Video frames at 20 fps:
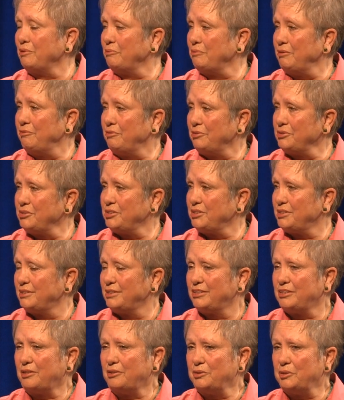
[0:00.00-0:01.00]
when we first
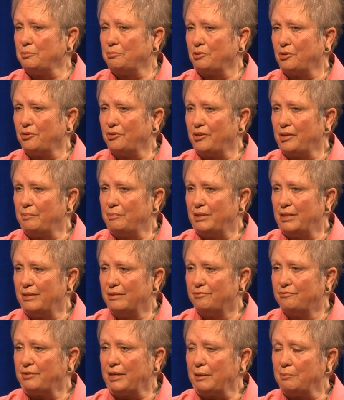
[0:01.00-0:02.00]
started the program
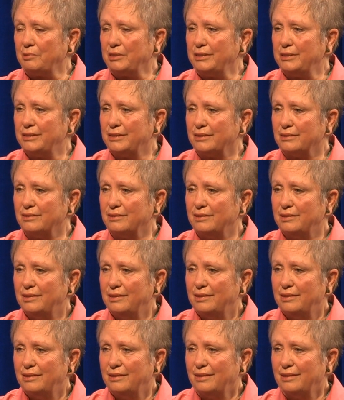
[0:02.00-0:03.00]
that families and
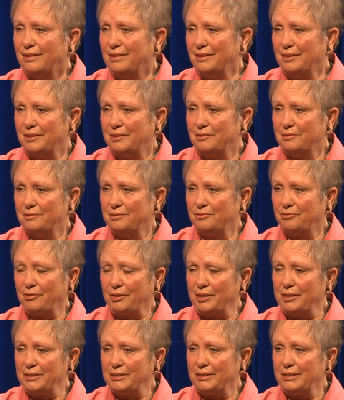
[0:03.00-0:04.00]

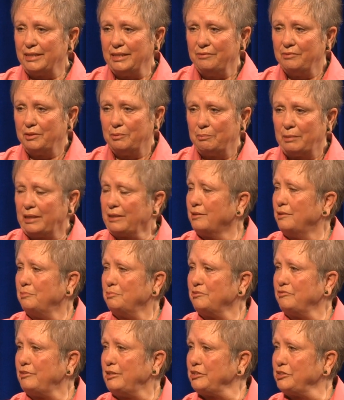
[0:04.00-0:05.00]
friends and even the medical
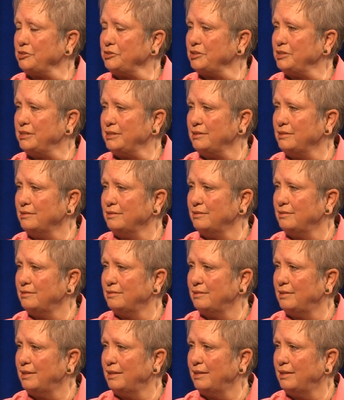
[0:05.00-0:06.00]
professionals didn't
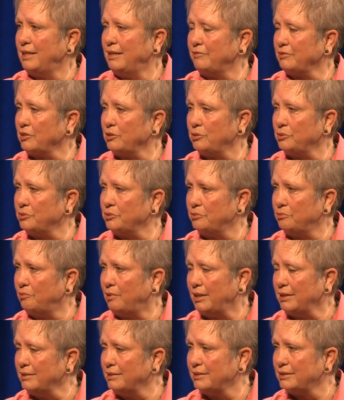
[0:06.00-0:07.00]
have a clue
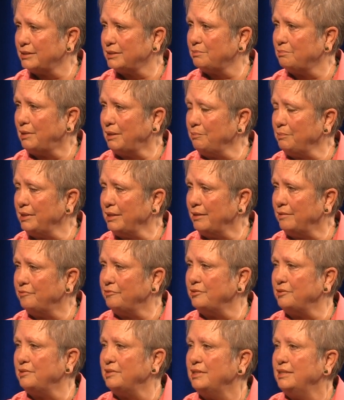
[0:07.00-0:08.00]
why this might be
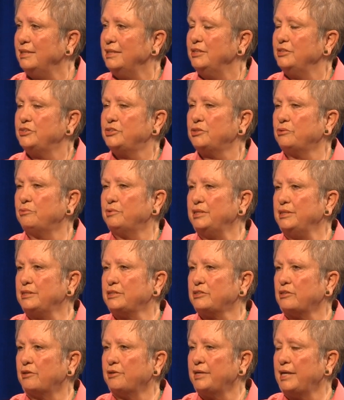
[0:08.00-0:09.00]
helpful. So we
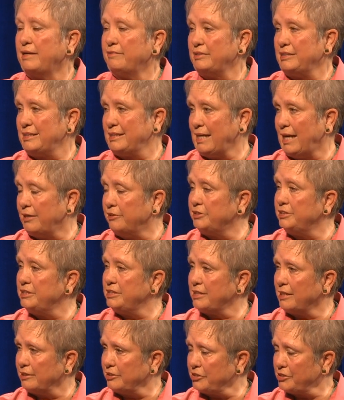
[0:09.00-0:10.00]
started having Saturday
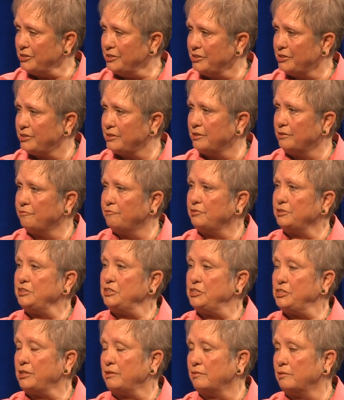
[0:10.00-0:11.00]
sessions that are for
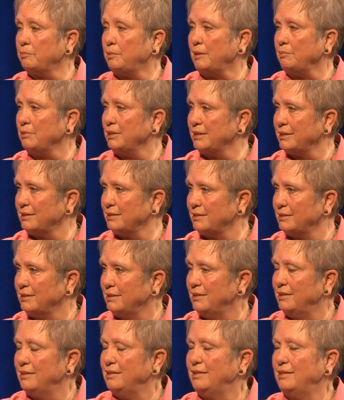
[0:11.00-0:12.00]
the general public,
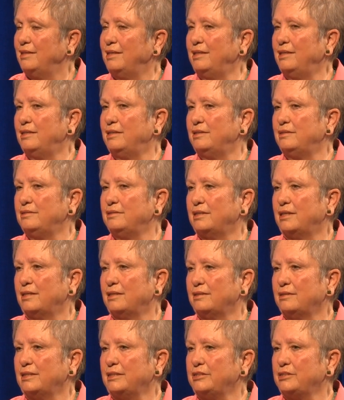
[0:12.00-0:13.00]
mm-hmm,
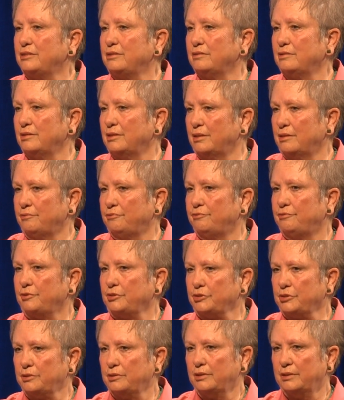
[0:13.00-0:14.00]
and
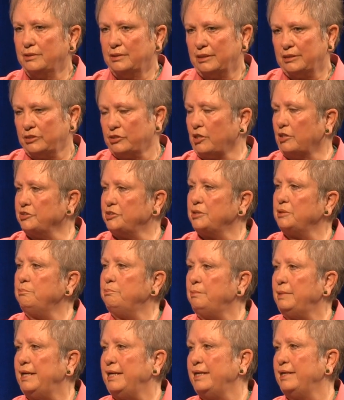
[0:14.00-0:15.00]
it starts
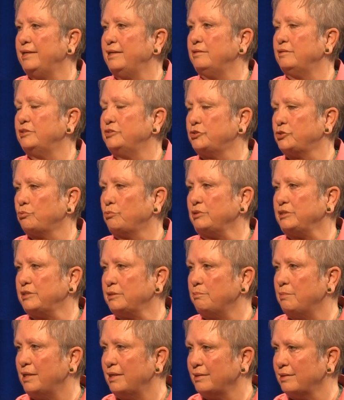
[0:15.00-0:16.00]
in May, and there's once
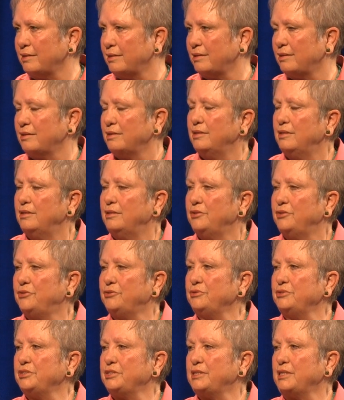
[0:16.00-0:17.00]
a month
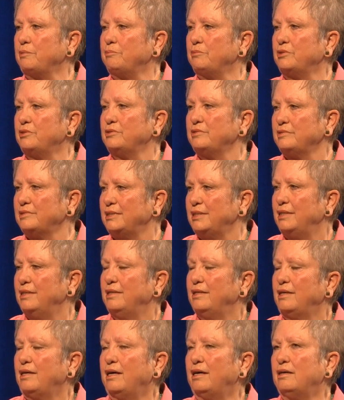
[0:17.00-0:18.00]
through the summer.
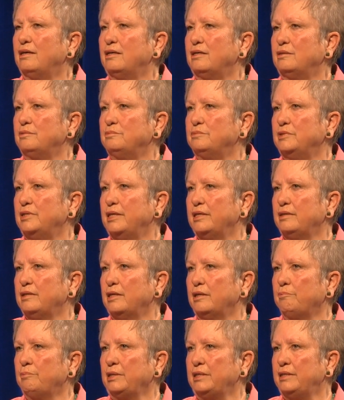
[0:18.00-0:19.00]

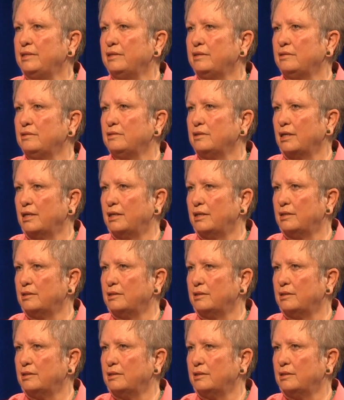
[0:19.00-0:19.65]
But then